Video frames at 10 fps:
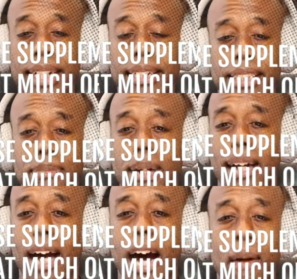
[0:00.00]
It doesn't
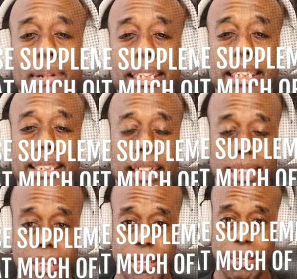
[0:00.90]
matter how many
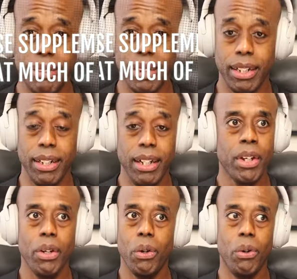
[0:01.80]
studies there are
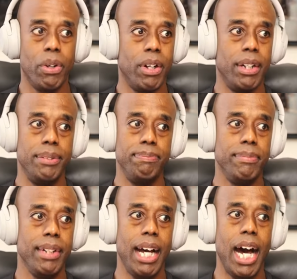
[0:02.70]
or
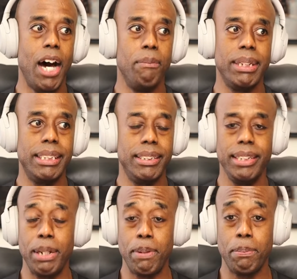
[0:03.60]
how much
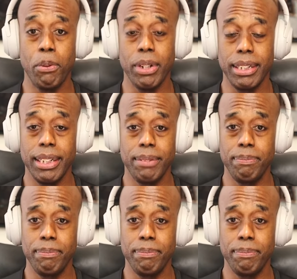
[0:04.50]
they purport that